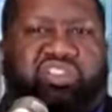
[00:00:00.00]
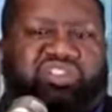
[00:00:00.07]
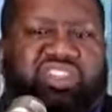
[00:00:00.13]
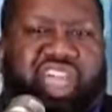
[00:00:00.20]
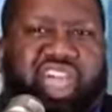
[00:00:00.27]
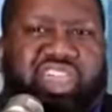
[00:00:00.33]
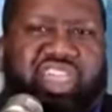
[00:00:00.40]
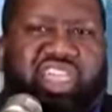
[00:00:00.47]
the
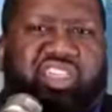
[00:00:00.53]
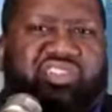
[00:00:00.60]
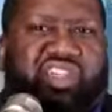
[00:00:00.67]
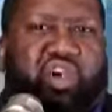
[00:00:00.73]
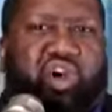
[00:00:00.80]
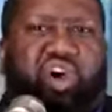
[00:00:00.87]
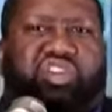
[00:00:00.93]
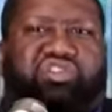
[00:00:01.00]
Chinese.
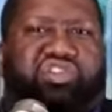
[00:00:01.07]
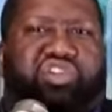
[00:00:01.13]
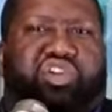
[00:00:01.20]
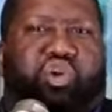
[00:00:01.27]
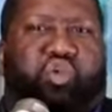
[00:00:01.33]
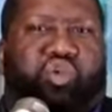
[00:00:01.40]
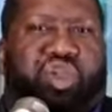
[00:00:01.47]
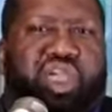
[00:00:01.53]
They go into
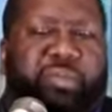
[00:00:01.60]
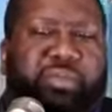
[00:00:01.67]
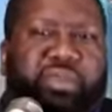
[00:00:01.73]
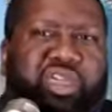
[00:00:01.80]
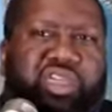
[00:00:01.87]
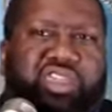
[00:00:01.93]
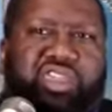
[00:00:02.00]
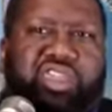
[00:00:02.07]
the
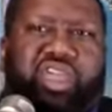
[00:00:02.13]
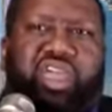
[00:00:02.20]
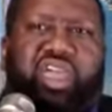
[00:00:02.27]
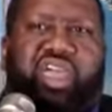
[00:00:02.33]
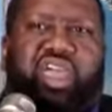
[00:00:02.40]
Caribbean.